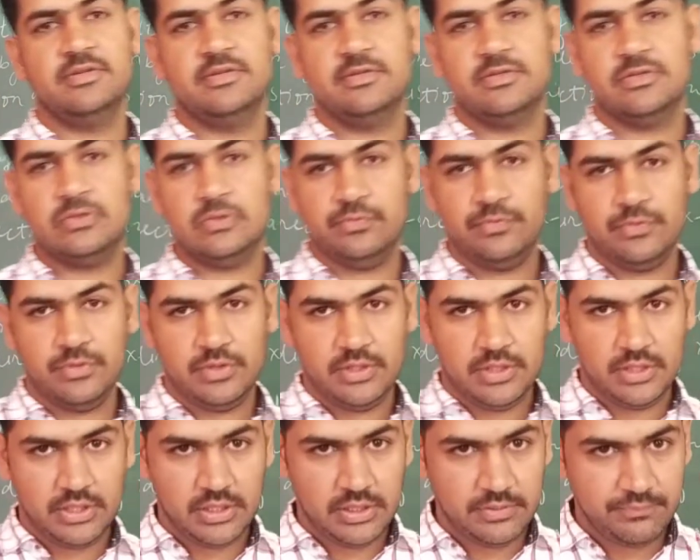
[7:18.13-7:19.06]
So
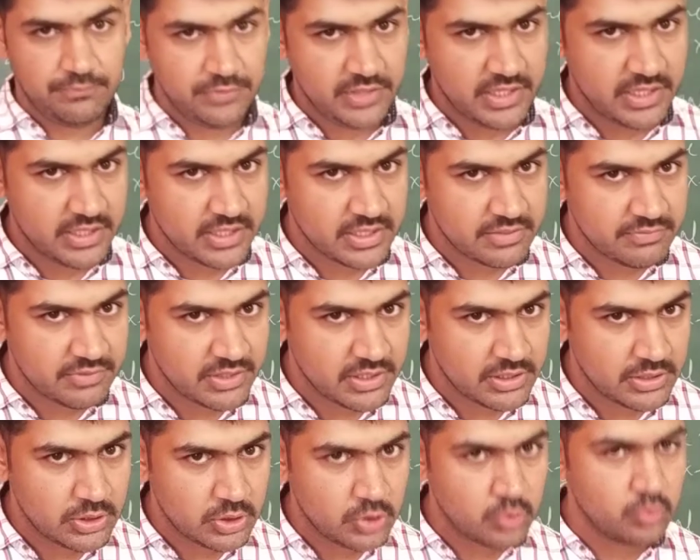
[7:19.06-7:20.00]
if we are
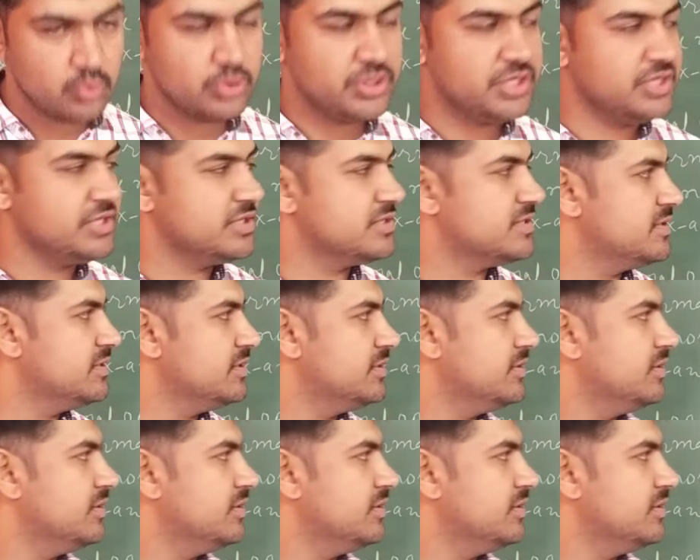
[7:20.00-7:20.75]
given 2 things,